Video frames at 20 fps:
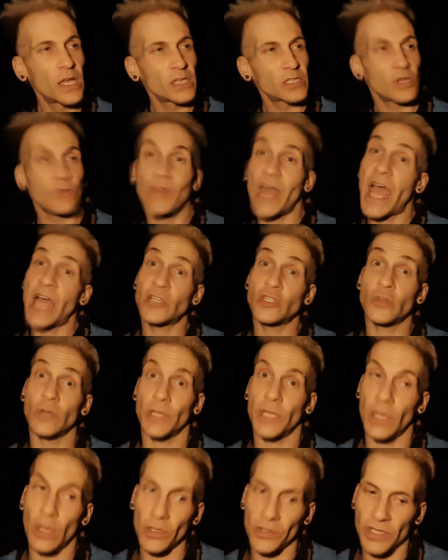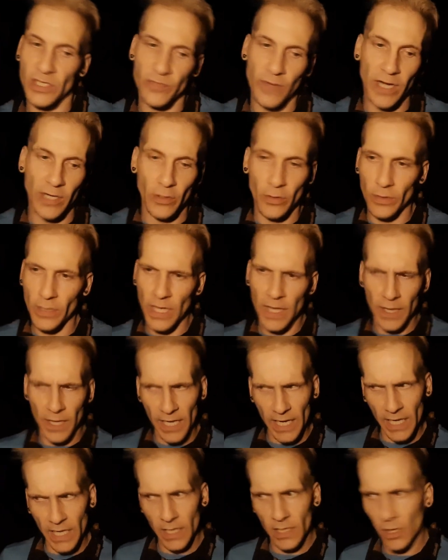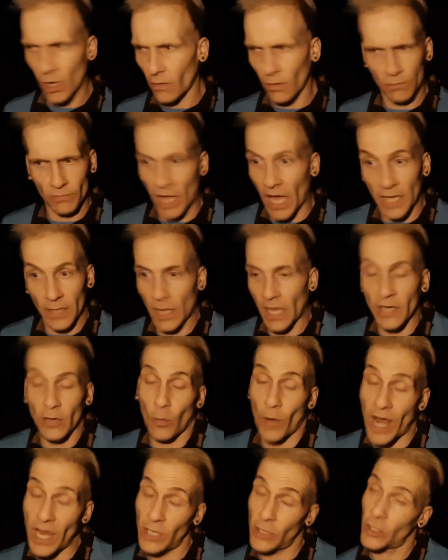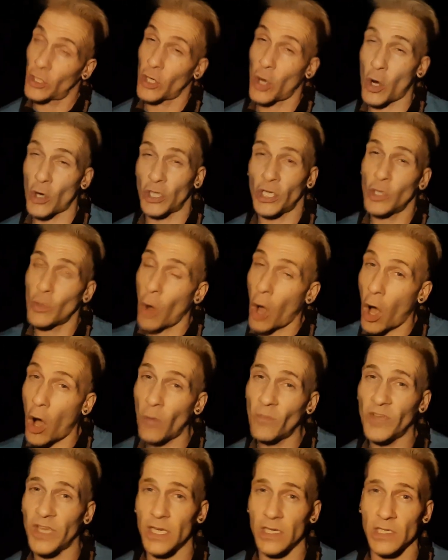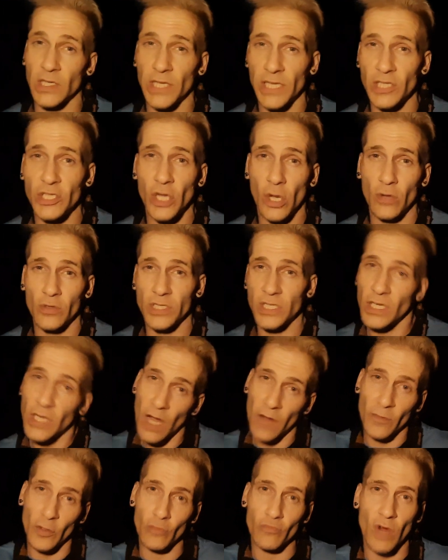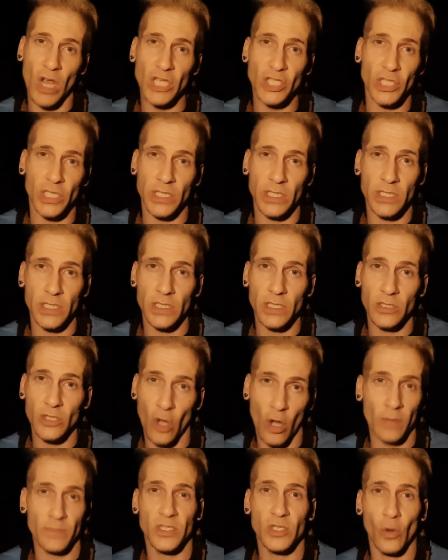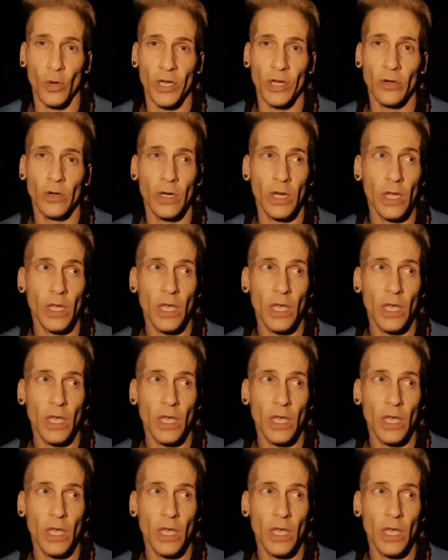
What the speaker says: So naturally, on this record, in a way, you could argue, obviously chose to cover Rush's Tom Sawyer,